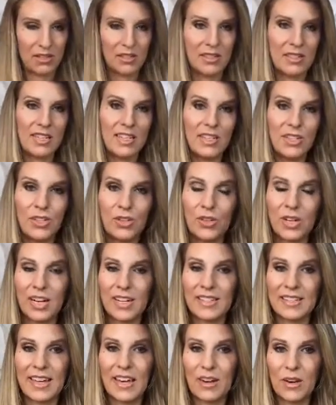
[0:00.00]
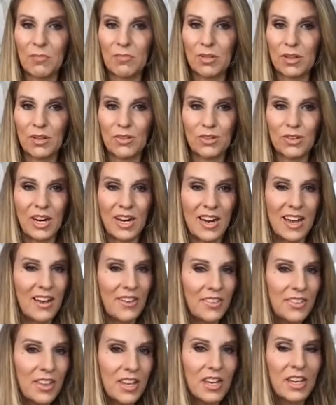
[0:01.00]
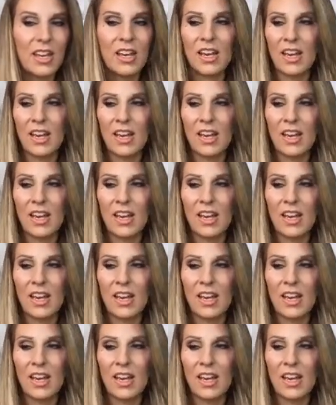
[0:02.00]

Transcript: teach you guys how to blow dry healthy,